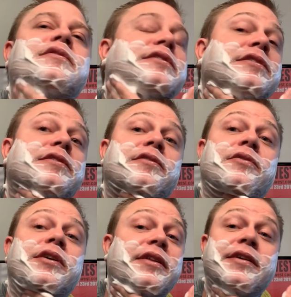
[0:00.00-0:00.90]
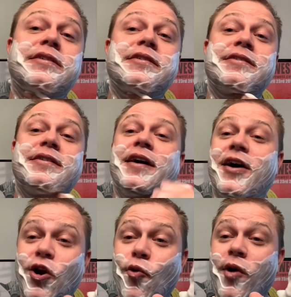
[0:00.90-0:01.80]
So good. This is
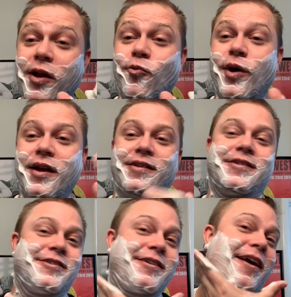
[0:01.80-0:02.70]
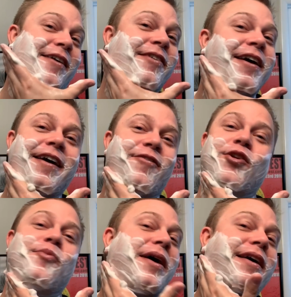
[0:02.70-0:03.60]
a great way to shave. If you
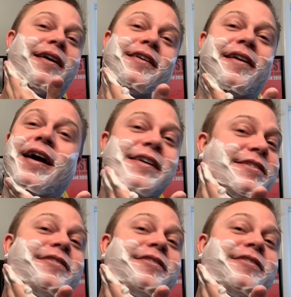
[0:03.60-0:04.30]
don't mind getting your hands